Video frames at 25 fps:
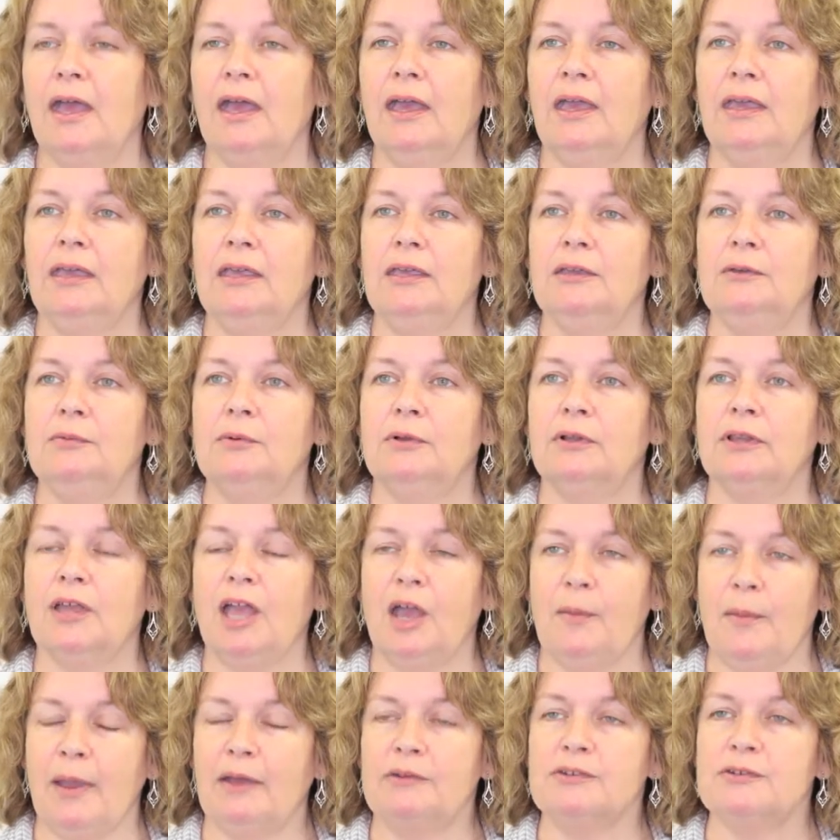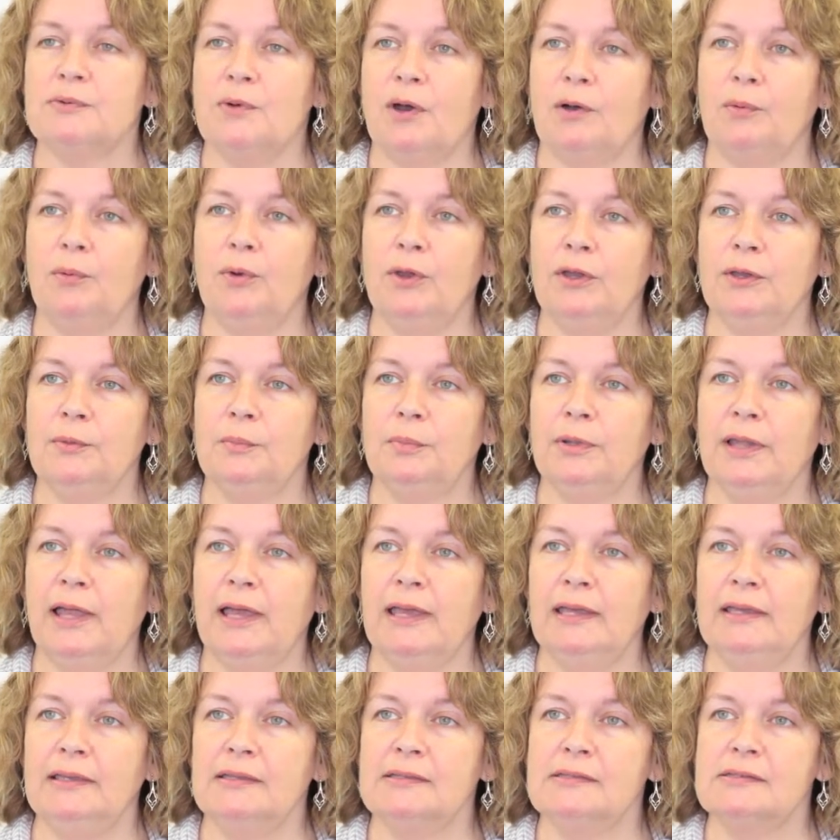He will come out to our
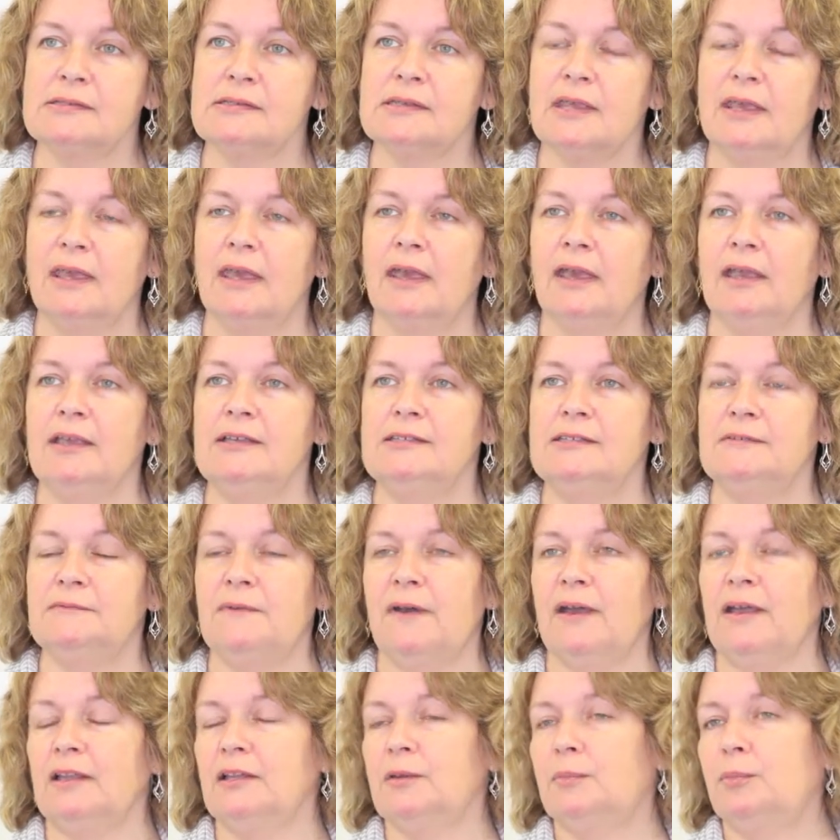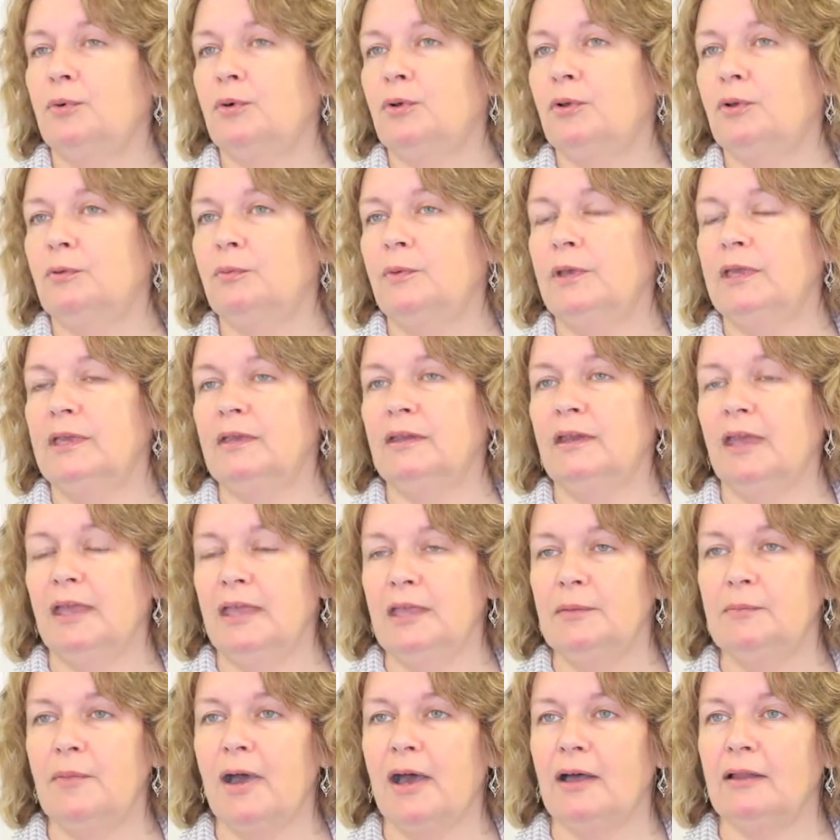workplace, he's available, we can
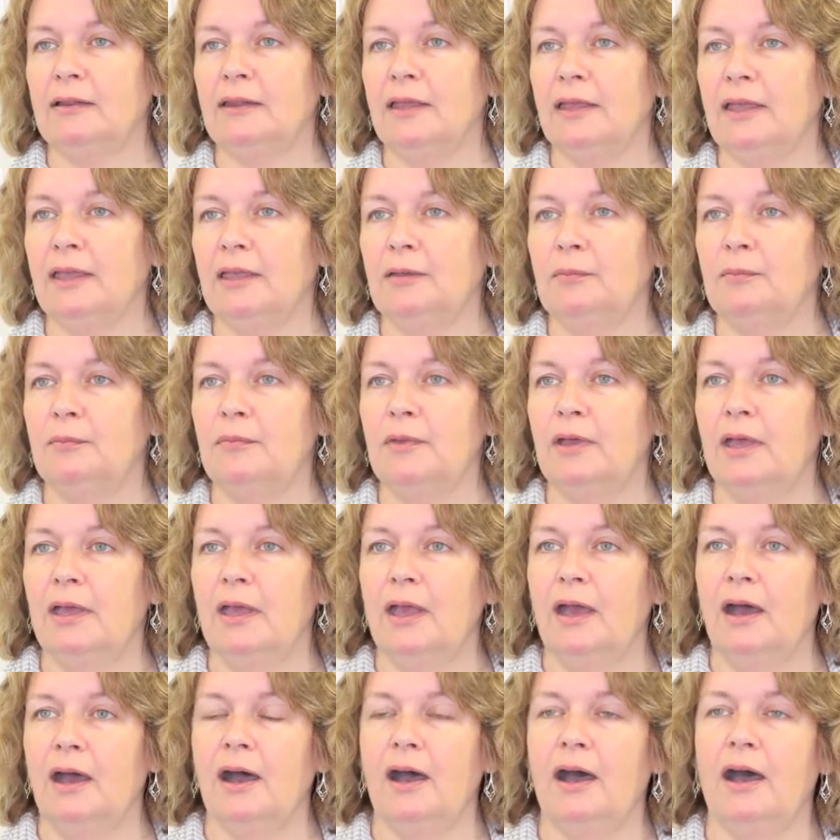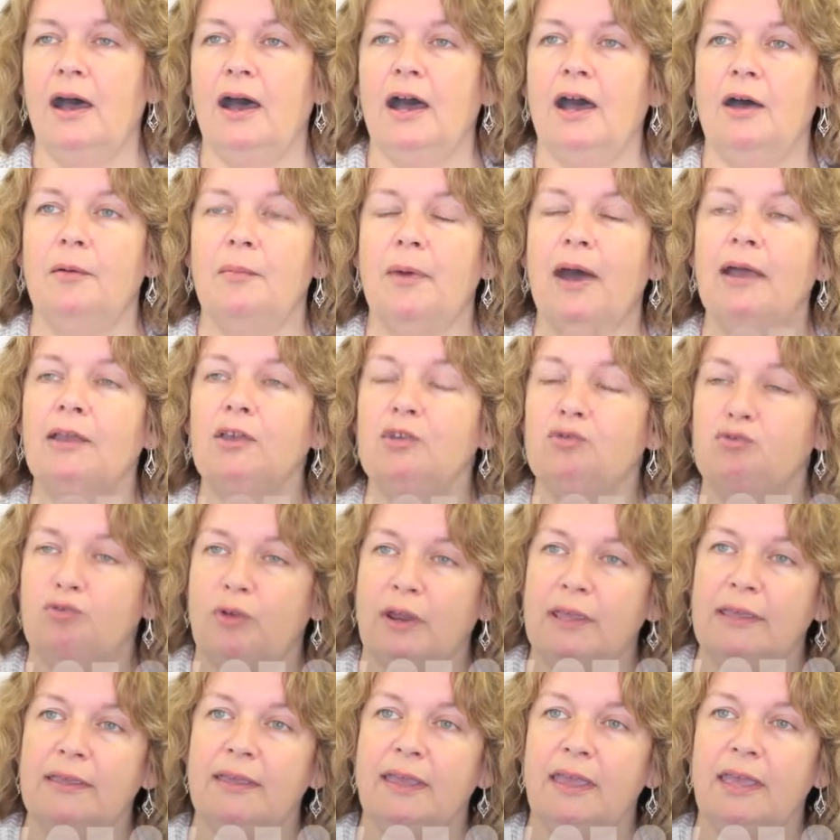email him, um, I can
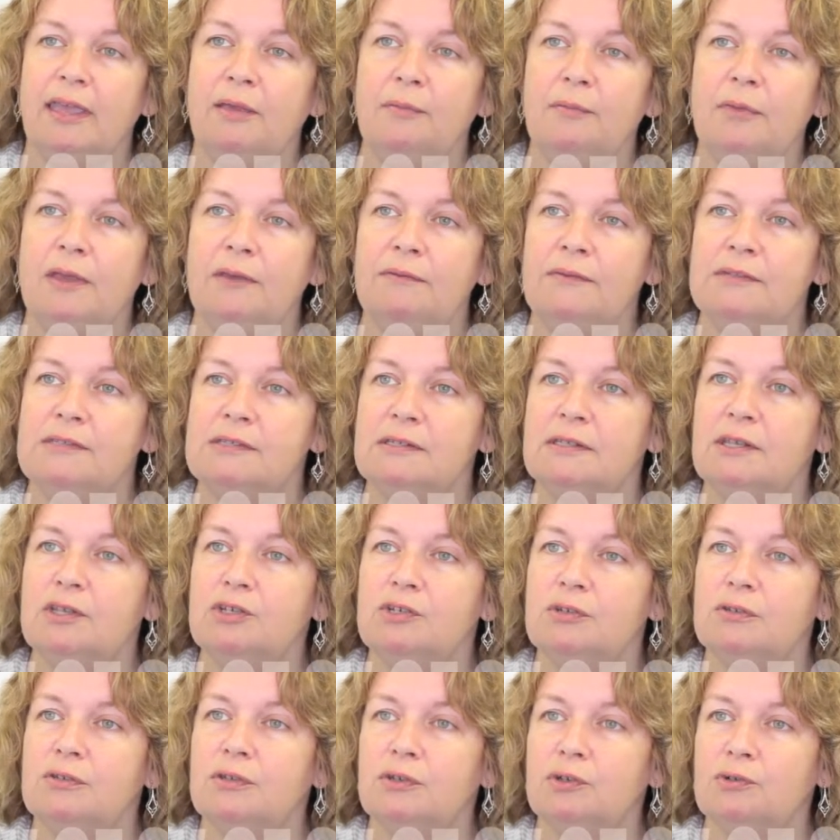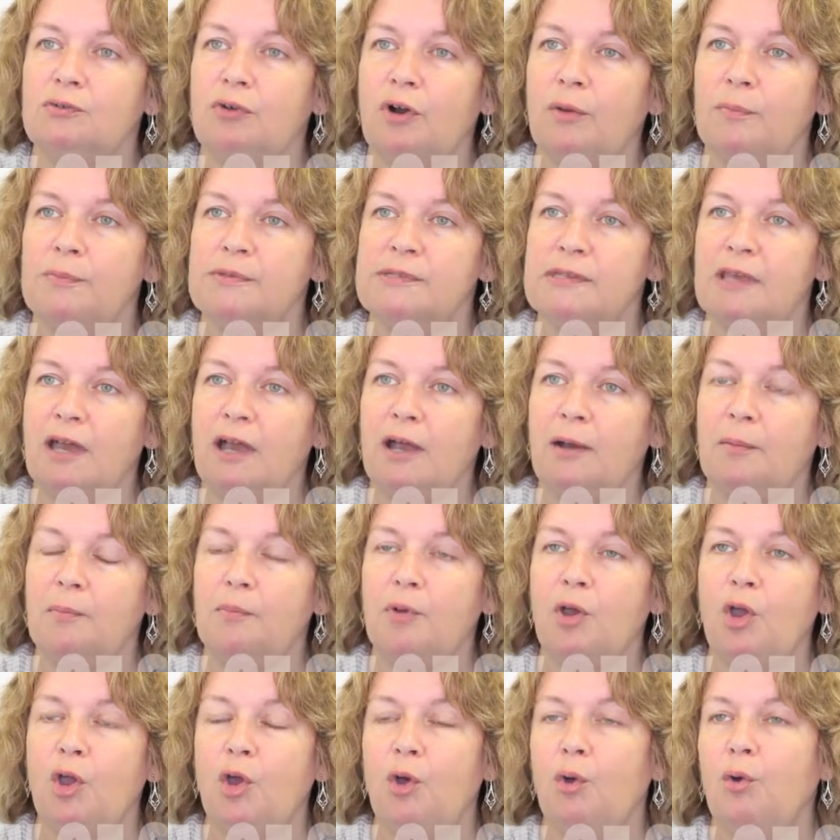ring him if there's an issue that crops
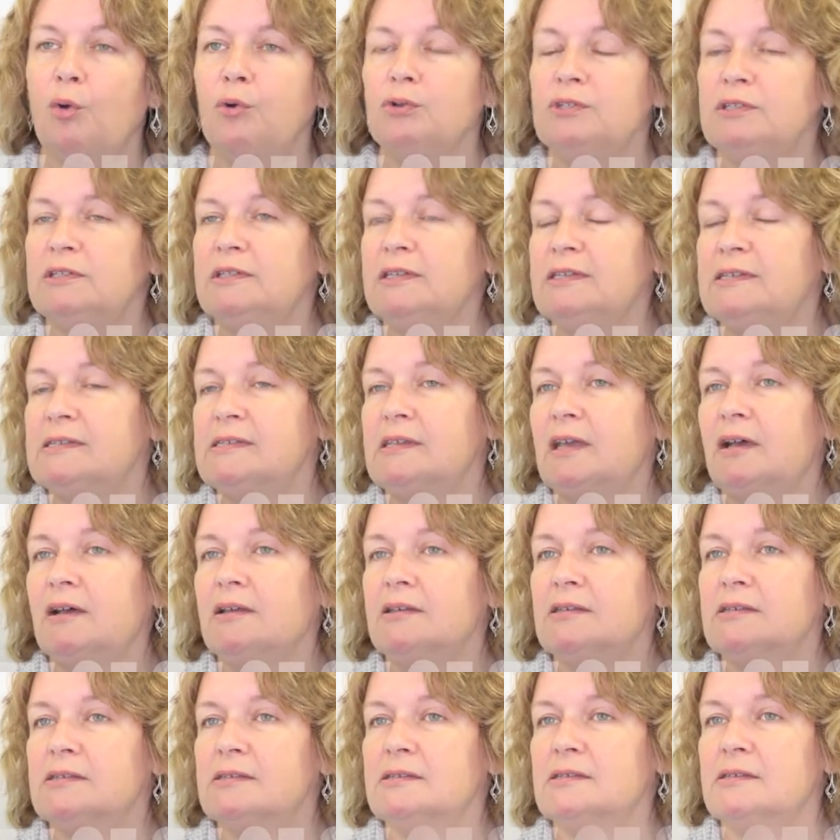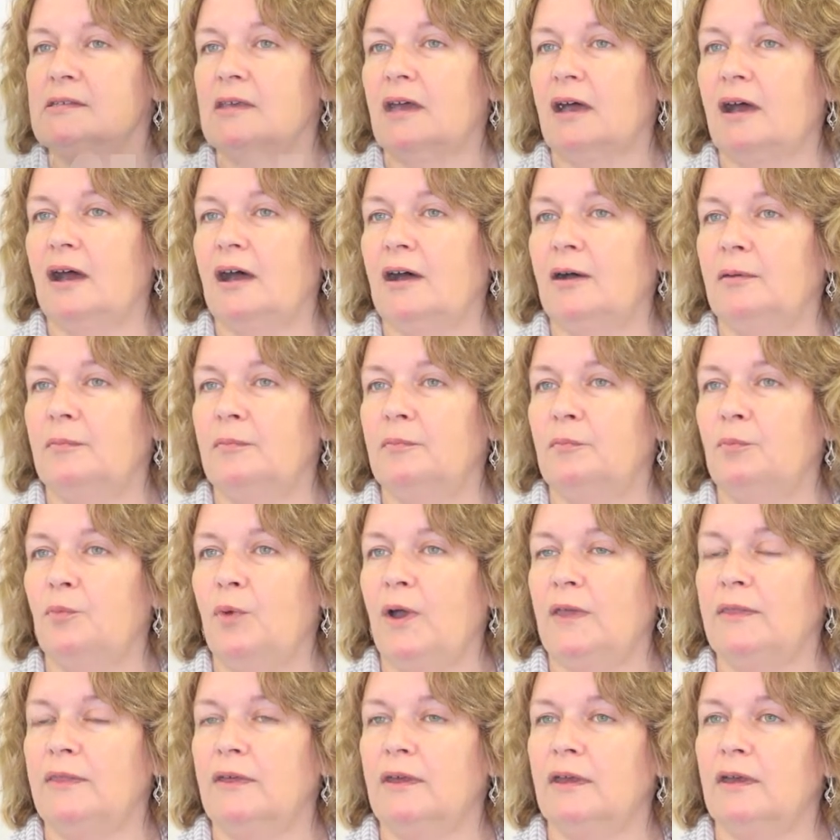up, or to discuss um,
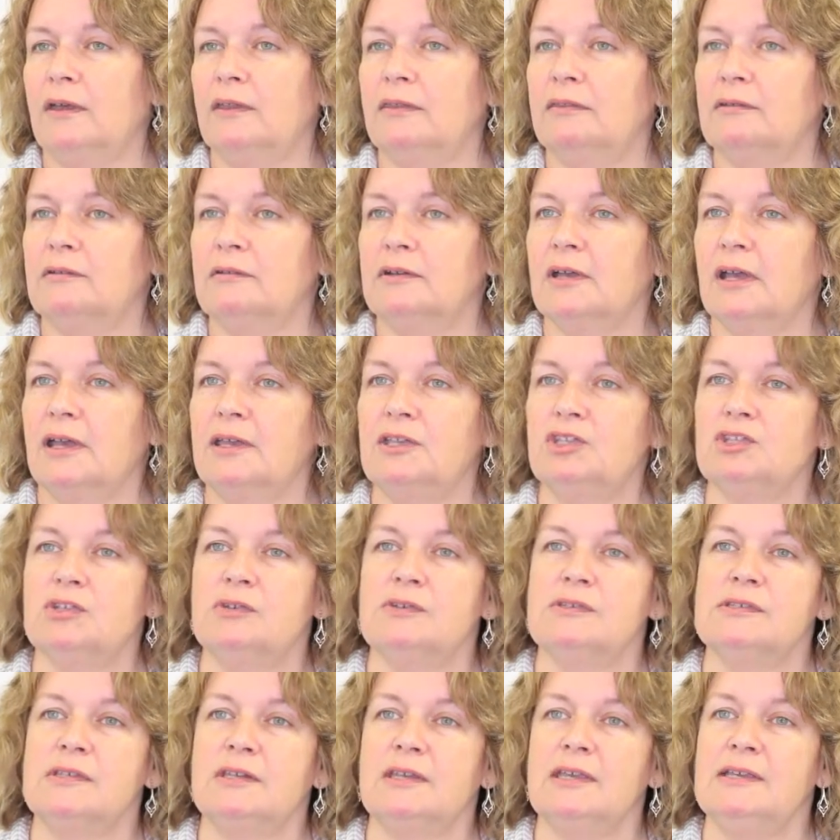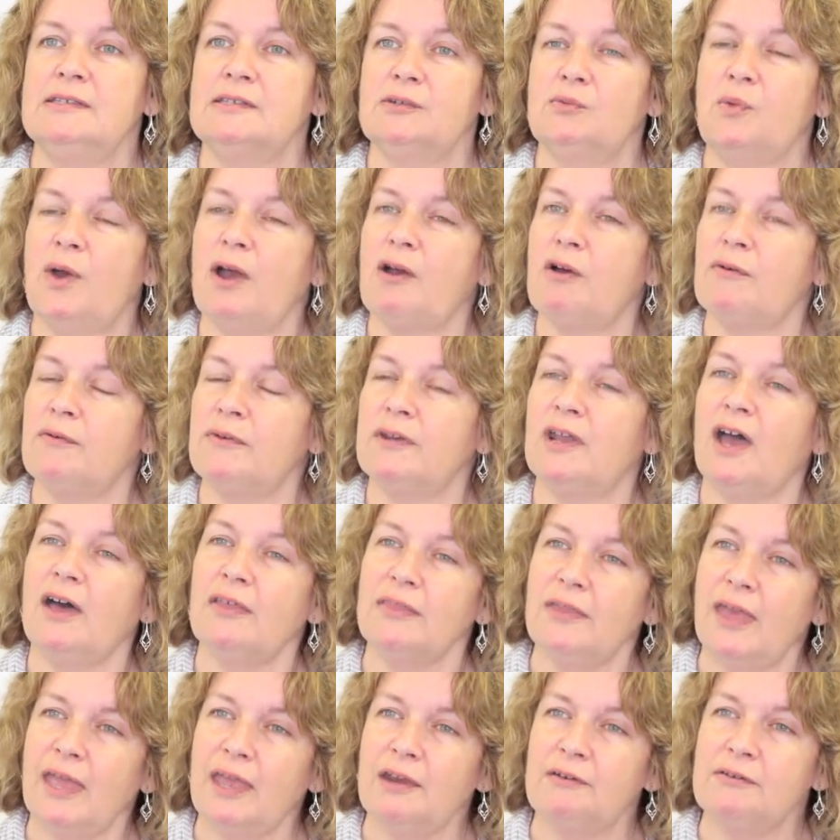whether there are issues that he's aware of in
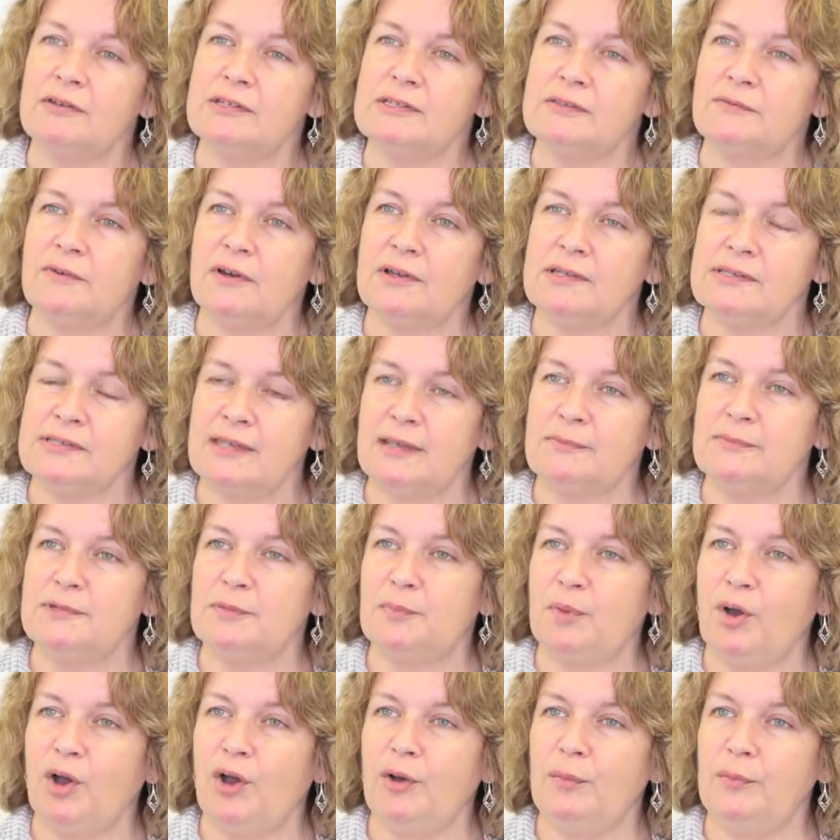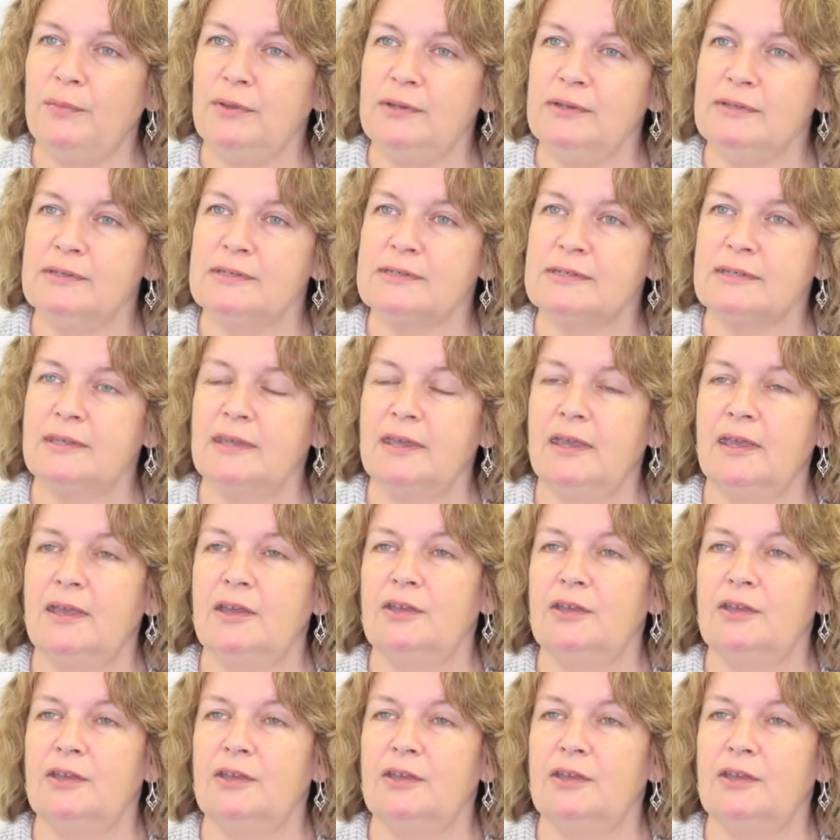other areas of our same department.